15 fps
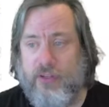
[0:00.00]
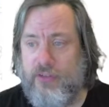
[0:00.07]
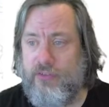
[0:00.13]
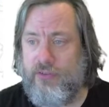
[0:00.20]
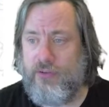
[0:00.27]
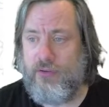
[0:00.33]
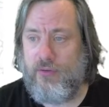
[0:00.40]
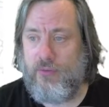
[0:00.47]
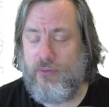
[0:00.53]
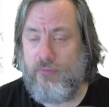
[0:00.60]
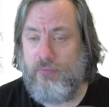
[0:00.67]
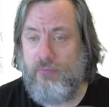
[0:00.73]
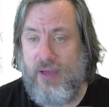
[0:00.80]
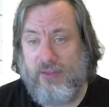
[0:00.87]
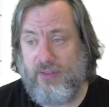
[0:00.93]
So
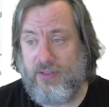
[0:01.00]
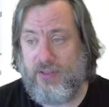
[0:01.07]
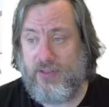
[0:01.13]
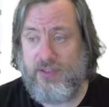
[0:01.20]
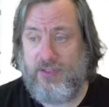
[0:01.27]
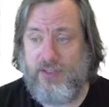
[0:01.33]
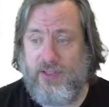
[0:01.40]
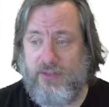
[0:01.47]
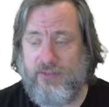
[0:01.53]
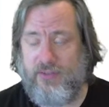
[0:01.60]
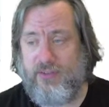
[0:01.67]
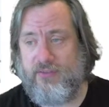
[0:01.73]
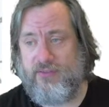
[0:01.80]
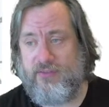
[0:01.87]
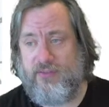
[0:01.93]
basically, as
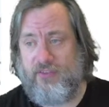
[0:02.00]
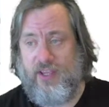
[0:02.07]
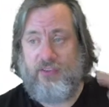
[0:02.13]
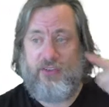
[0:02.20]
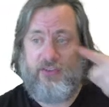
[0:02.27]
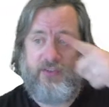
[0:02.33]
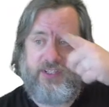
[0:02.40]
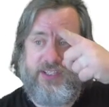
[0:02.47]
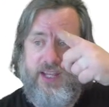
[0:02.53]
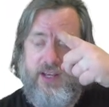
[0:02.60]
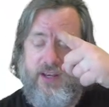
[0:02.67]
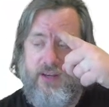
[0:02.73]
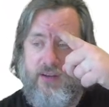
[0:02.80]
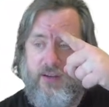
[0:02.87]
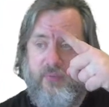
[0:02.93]
it says on the
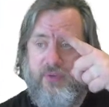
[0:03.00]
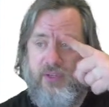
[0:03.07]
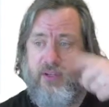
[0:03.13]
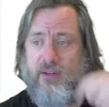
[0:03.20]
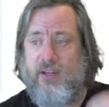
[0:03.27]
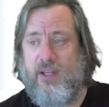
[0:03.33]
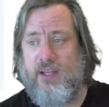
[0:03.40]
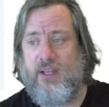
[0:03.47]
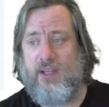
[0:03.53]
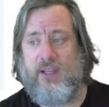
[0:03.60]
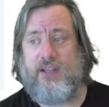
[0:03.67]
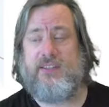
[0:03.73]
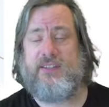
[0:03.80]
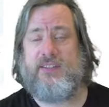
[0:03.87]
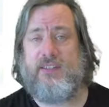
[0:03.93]
tin up here,
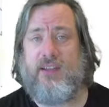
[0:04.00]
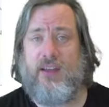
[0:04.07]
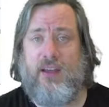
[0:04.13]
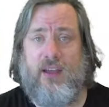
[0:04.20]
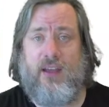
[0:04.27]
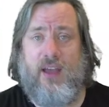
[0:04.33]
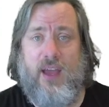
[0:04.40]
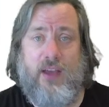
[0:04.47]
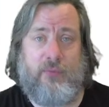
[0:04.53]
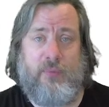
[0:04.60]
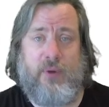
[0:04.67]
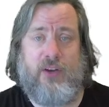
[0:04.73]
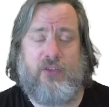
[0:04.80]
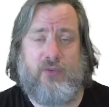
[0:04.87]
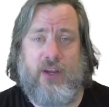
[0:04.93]
it's
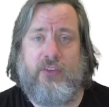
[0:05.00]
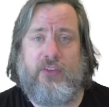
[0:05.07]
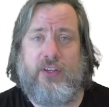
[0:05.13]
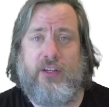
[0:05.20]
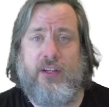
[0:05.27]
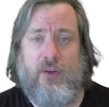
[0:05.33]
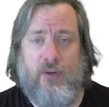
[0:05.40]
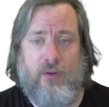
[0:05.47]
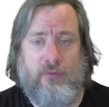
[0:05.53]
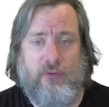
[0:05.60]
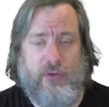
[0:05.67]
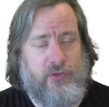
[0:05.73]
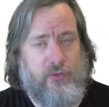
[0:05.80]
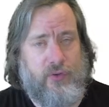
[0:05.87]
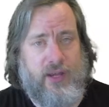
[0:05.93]
expert tracing of your
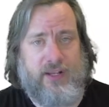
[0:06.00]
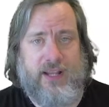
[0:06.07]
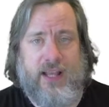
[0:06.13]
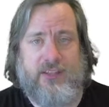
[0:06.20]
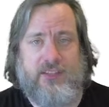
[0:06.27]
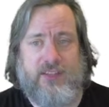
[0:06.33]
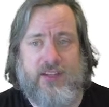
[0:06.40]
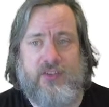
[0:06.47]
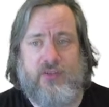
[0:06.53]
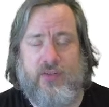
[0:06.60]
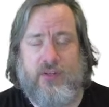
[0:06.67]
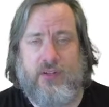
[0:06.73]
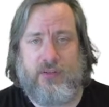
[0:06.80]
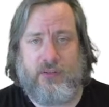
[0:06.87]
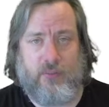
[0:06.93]
direct
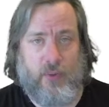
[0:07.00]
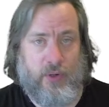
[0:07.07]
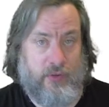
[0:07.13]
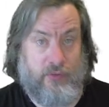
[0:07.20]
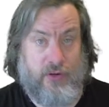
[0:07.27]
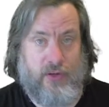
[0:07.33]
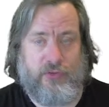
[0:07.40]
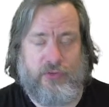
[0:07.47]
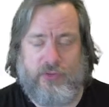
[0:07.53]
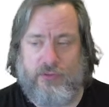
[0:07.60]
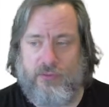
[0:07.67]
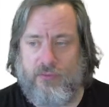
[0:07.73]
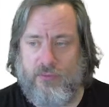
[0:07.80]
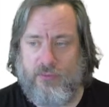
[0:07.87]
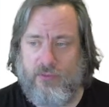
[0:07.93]
ancestry or whatever else
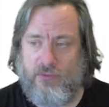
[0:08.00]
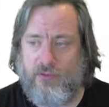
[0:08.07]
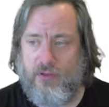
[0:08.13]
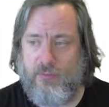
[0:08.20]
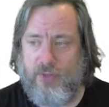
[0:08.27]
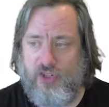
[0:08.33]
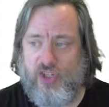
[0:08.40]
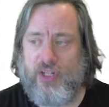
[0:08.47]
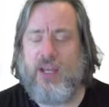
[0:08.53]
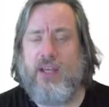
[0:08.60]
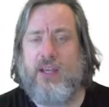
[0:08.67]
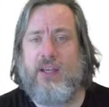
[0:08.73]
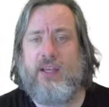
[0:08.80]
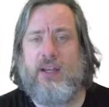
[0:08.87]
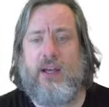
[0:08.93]
you look to commission
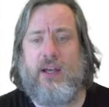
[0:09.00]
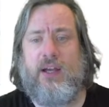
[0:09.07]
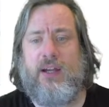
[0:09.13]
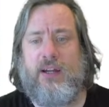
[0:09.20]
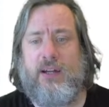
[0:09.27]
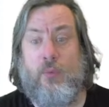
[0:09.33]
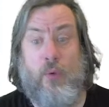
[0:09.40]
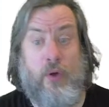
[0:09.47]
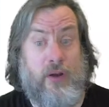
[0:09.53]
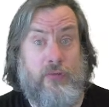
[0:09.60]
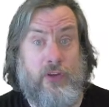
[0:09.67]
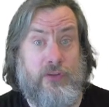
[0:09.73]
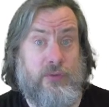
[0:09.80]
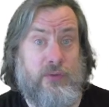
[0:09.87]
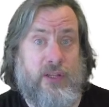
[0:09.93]
wherever
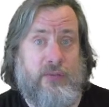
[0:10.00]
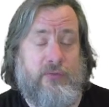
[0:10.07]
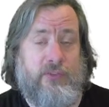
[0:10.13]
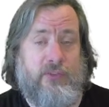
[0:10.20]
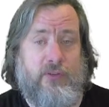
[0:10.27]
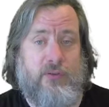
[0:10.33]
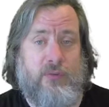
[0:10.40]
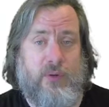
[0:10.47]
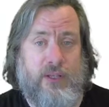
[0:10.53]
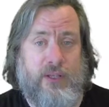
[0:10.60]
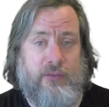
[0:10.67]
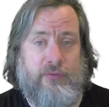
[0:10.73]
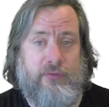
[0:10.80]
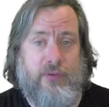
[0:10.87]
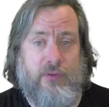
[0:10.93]
you live. So
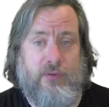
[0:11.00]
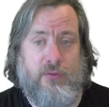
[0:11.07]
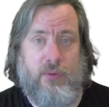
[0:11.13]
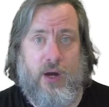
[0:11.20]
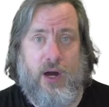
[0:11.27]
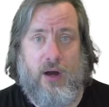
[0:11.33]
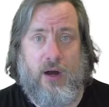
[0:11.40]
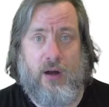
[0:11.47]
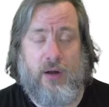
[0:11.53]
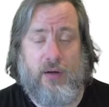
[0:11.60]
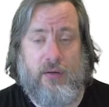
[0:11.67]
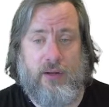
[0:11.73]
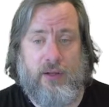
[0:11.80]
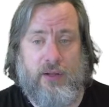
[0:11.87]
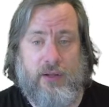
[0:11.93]
if you
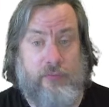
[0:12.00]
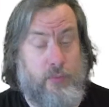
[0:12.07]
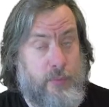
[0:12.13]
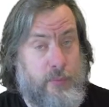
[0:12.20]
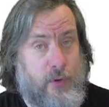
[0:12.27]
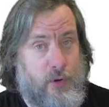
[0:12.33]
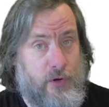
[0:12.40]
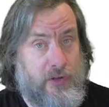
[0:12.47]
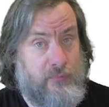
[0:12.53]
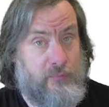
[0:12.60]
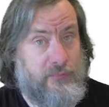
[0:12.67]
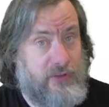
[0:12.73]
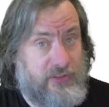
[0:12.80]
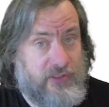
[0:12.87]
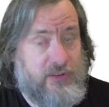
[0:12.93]
were born in
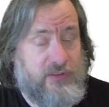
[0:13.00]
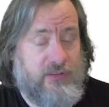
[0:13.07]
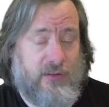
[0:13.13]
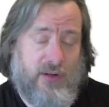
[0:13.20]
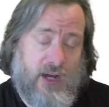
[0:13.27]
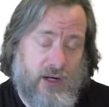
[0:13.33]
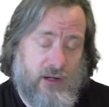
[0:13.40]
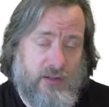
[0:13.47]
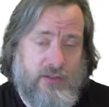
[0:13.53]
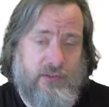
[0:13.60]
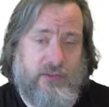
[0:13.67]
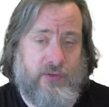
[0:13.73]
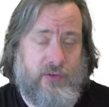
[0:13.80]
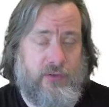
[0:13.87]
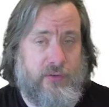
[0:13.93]
Britain or Ireland,
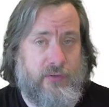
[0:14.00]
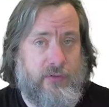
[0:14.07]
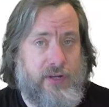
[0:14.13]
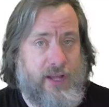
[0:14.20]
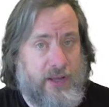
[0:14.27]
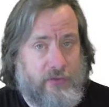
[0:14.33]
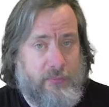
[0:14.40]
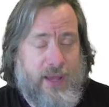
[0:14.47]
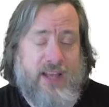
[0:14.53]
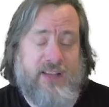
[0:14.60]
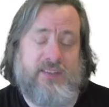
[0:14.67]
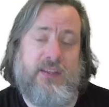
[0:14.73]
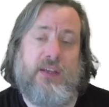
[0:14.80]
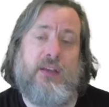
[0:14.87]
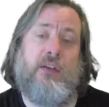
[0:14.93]
or you're an expat,
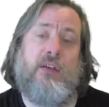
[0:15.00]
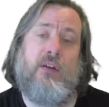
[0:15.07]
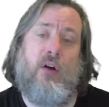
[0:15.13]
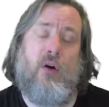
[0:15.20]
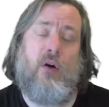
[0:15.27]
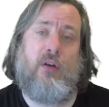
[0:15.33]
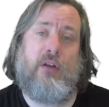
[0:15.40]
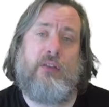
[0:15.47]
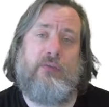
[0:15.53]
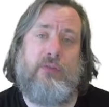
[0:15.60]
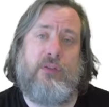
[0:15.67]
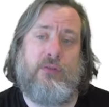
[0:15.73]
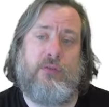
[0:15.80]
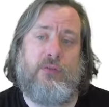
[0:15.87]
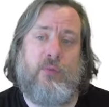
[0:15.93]
or if
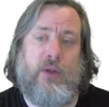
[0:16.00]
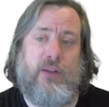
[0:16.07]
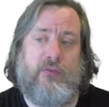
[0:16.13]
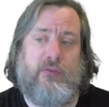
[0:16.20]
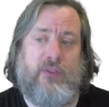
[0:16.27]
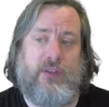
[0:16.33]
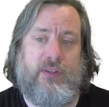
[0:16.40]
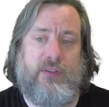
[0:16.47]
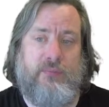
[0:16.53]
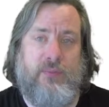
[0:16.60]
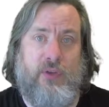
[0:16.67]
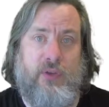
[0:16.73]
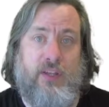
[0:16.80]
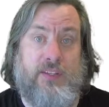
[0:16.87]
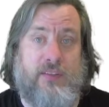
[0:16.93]
you're one of the
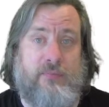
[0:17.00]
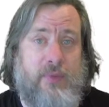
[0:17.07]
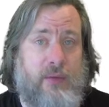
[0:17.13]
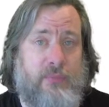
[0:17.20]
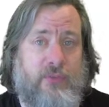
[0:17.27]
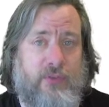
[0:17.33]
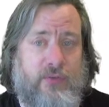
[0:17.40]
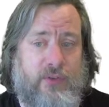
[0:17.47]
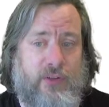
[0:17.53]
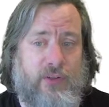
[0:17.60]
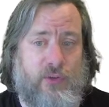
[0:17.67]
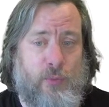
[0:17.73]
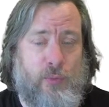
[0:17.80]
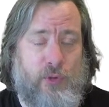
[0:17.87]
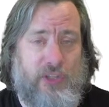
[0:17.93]
millions of members of the
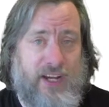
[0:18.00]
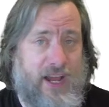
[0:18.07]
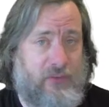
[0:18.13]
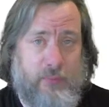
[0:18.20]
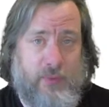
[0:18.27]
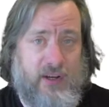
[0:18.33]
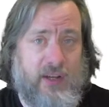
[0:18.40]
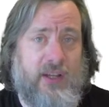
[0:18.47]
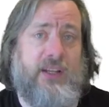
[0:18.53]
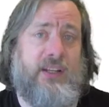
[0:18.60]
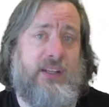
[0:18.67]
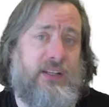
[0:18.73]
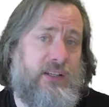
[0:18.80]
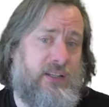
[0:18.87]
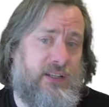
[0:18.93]
global diaspora
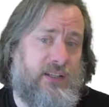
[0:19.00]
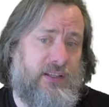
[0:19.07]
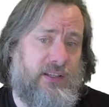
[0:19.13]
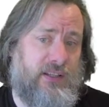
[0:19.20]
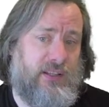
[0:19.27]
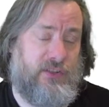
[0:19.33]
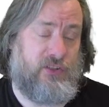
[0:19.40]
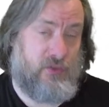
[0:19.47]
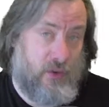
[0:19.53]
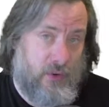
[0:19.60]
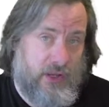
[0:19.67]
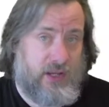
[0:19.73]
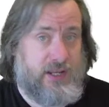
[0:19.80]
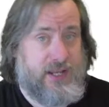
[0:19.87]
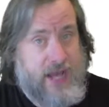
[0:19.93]
in
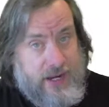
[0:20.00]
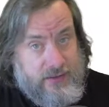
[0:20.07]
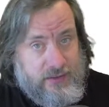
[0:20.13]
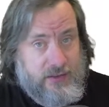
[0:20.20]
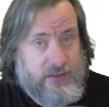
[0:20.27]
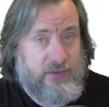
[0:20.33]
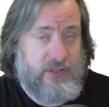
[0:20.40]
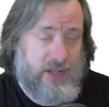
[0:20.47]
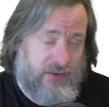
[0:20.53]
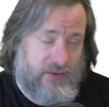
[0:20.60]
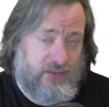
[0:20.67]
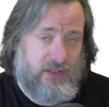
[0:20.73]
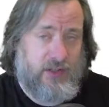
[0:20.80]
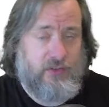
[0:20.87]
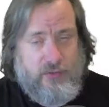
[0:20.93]
Australia, Canada, the United
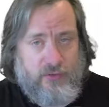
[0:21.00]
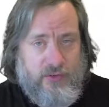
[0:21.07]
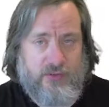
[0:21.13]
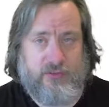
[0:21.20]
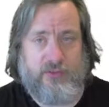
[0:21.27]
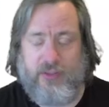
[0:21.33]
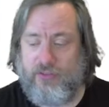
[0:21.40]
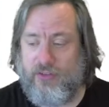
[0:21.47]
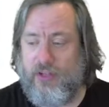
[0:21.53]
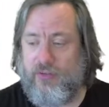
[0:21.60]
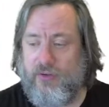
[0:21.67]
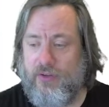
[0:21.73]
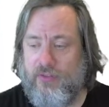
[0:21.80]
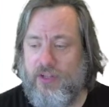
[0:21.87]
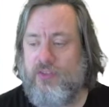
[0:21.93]
States, New Zealand,
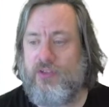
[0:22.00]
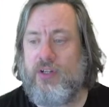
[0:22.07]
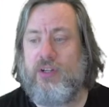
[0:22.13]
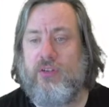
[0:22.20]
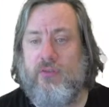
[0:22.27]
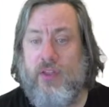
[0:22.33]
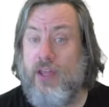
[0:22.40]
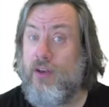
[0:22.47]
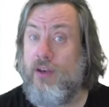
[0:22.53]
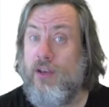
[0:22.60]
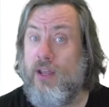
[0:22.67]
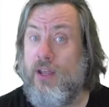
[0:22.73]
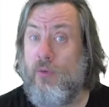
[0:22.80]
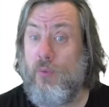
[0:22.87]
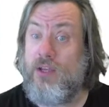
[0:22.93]
etc.,
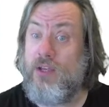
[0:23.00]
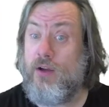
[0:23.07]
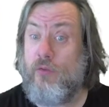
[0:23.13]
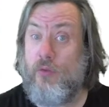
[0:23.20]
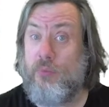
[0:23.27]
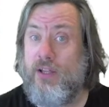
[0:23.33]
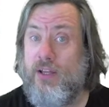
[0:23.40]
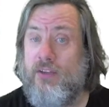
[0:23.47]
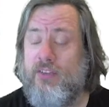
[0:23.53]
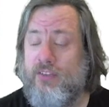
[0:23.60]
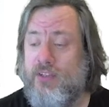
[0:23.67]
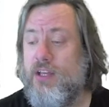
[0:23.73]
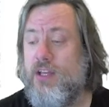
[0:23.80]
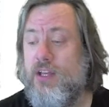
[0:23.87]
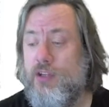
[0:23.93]
then we are the place
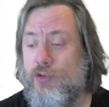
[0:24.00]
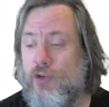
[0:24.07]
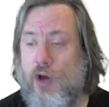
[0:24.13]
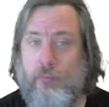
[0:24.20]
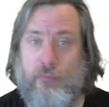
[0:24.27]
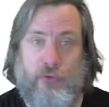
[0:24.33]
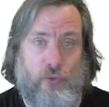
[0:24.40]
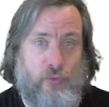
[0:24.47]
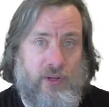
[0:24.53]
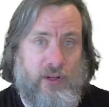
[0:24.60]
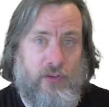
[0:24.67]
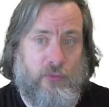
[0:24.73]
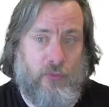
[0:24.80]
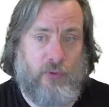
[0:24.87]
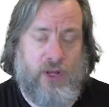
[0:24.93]
to come to,
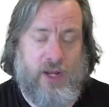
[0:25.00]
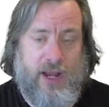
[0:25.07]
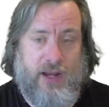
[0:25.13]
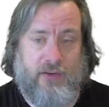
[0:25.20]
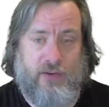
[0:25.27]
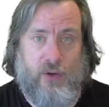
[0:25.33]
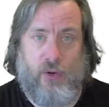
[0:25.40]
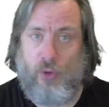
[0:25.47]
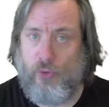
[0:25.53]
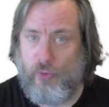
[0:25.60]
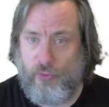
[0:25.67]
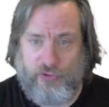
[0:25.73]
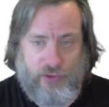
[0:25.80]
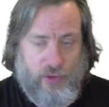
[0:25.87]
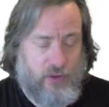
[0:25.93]
because we'll connect all
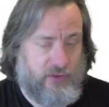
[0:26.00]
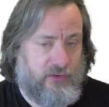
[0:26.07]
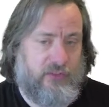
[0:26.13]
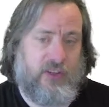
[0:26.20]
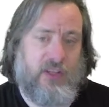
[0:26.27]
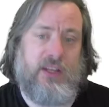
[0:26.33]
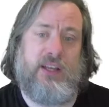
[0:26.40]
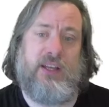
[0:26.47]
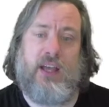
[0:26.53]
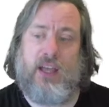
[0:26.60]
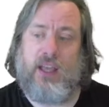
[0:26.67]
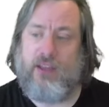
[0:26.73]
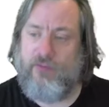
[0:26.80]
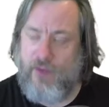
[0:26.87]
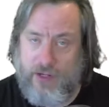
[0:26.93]
those dots,
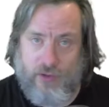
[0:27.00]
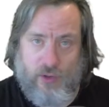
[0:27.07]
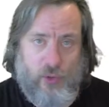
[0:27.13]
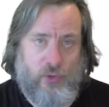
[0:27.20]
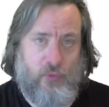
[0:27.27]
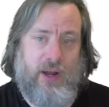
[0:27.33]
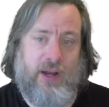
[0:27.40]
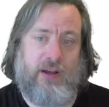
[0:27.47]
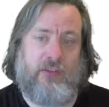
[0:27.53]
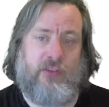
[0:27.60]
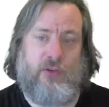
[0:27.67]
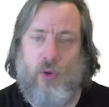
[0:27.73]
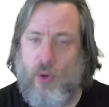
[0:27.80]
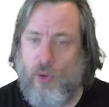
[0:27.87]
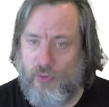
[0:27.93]
find all the records in
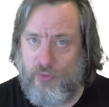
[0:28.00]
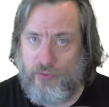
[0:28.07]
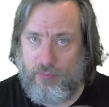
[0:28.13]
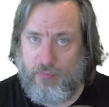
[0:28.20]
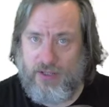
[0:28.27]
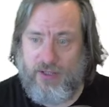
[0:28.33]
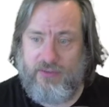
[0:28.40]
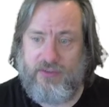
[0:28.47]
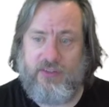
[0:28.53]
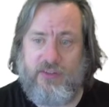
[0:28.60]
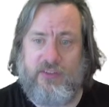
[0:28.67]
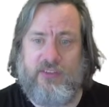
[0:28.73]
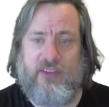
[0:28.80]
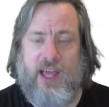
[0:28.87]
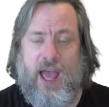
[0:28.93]
all those
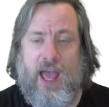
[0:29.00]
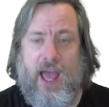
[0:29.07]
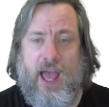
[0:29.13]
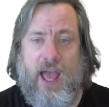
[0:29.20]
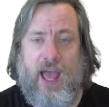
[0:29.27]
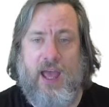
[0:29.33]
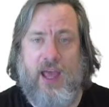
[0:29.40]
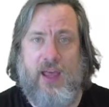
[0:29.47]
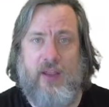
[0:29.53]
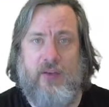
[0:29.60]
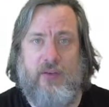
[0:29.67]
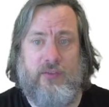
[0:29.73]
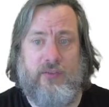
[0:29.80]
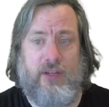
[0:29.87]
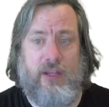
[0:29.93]
places,
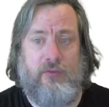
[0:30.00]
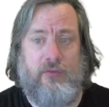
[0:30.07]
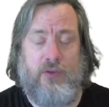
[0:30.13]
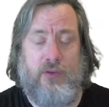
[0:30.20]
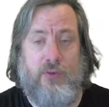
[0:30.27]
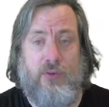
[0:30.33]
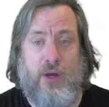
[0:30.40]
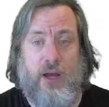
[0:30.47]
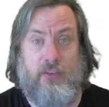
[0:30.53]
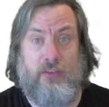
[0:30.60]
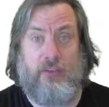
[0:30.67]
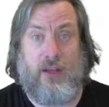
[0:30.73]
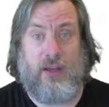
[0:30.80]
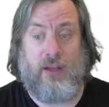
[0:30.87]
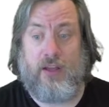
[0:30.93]
and give you
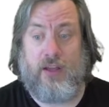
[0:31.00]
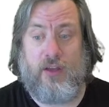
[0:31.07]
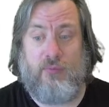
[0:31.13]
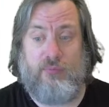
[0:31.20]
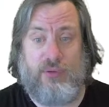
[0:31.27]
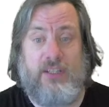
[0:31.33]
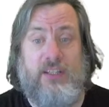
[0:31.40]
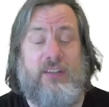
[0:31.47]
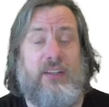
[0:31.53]
a complete